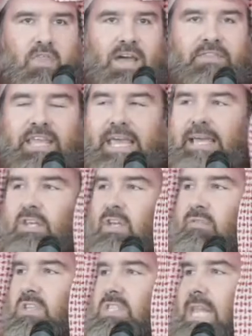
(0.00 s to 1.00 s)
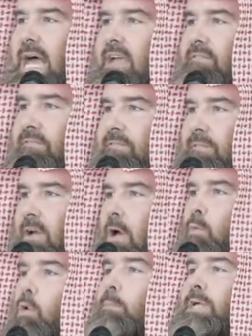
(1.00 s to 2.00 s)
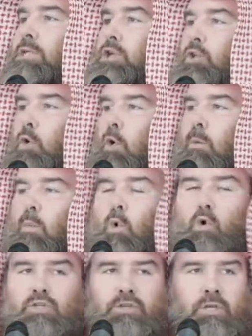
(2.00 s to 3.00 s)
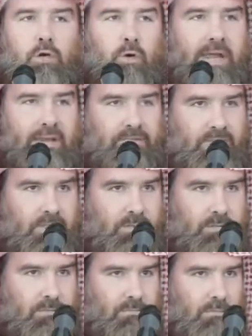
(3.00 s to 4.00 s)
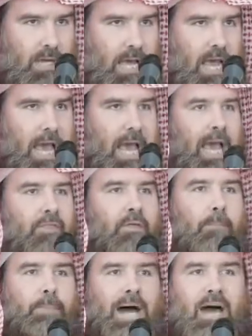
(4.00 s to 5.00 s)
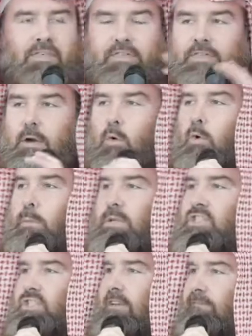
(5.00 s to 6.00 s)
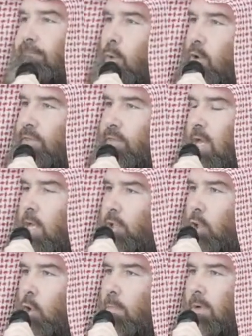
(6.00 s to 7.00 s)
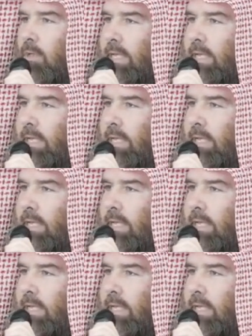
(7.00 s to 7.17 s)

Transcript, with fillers: that the end of this life will be to the qubur, to the graves, and the ba'th that will be sent forth yawm